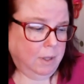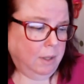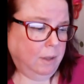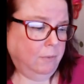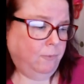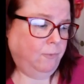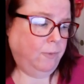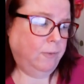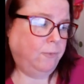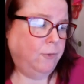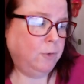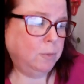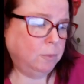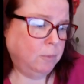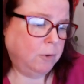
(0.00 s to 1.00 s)
if, if
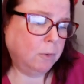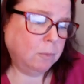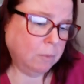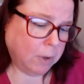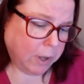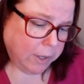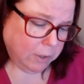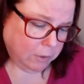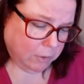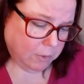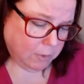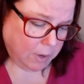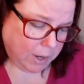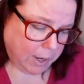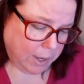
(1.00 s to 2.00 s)
you don't like
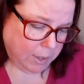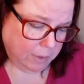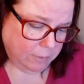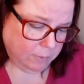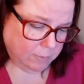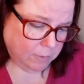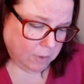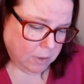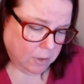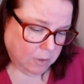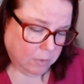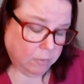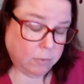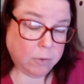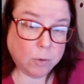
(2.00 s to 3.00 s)
her as
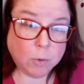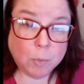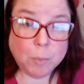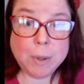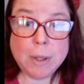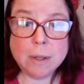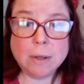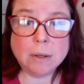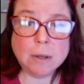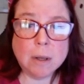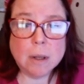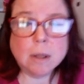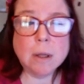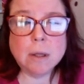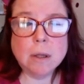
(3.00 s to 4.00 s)
the queen,
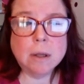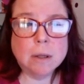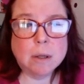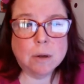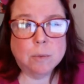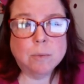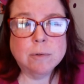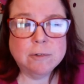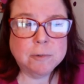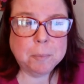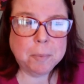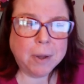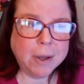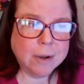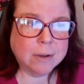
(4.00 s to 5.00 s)

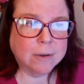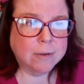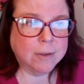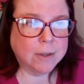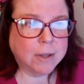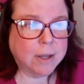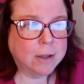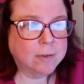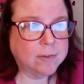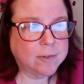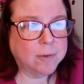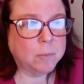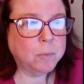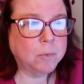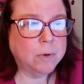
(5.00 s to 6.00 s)
respect that that's
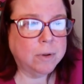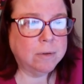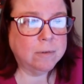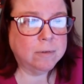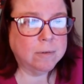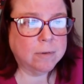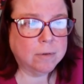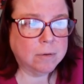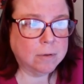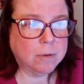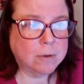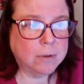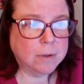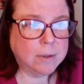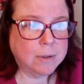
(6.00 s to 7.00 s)
someone's
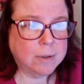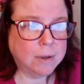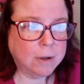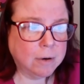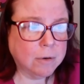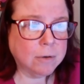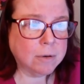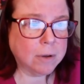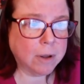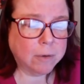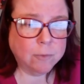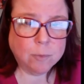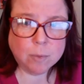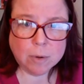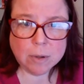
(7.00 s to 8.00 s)
dear
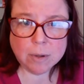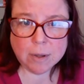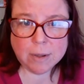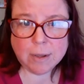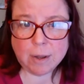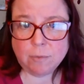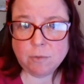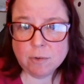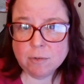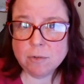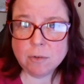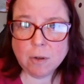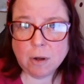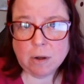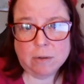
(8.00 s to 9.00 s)
loved one that they've just
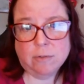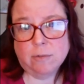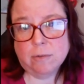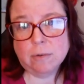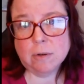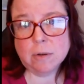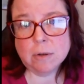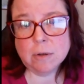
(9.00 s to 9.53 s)
lost.